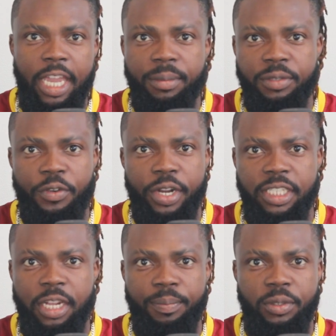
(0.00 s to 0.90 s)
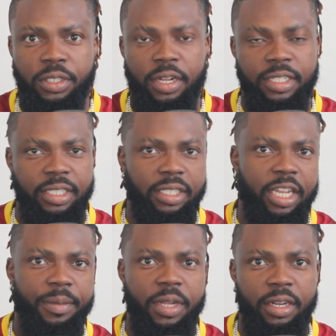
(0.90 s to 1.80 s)
games, for example, so as
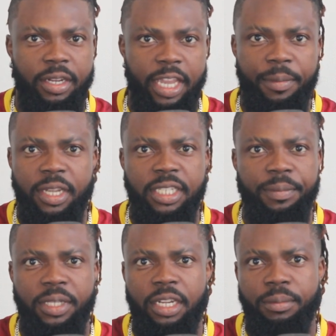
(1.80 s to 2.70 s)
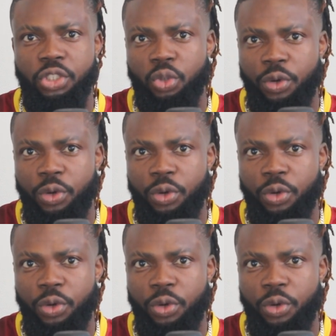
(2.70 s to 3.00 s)
this game that the game example that I'm